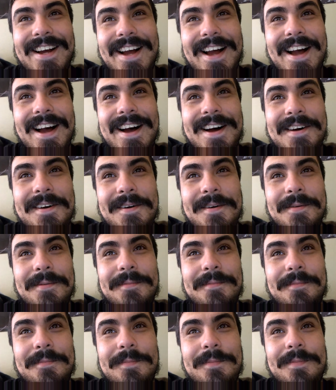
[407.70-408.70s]

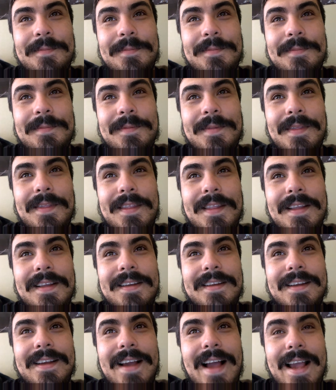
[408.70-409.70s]
Um,
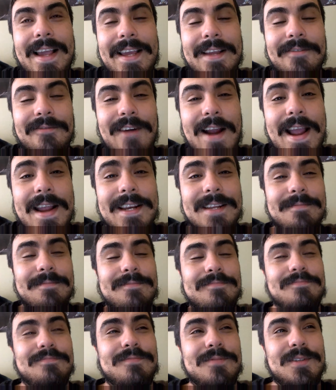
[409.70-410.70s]
I get
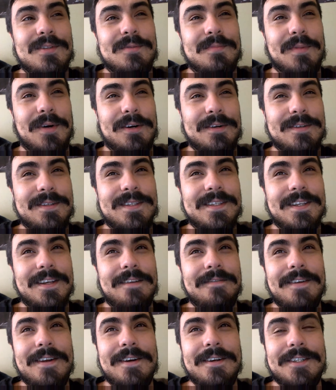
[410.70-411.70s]
random spurts
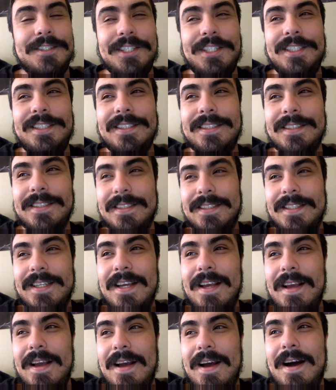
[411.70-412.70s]
of energy.
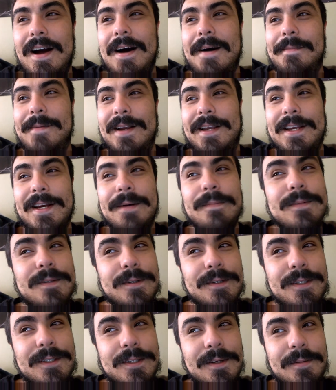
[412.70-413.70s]
My gums
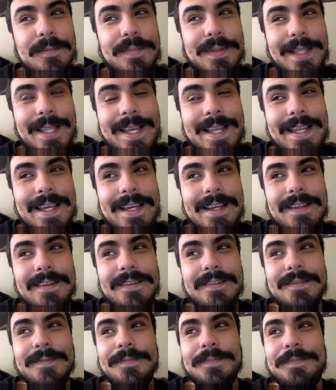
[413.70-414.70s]
are still bleeding.
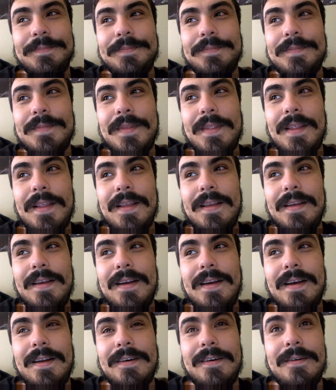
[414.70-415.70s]

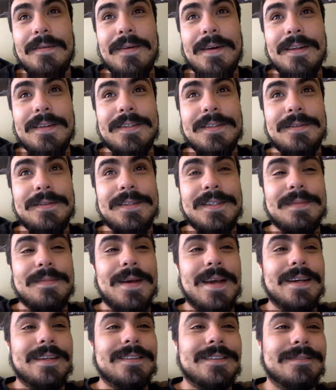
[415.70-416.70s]
I don't know what else to
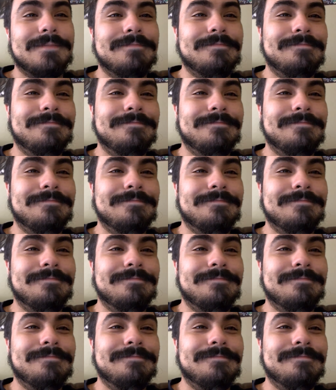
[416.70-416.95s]
expect.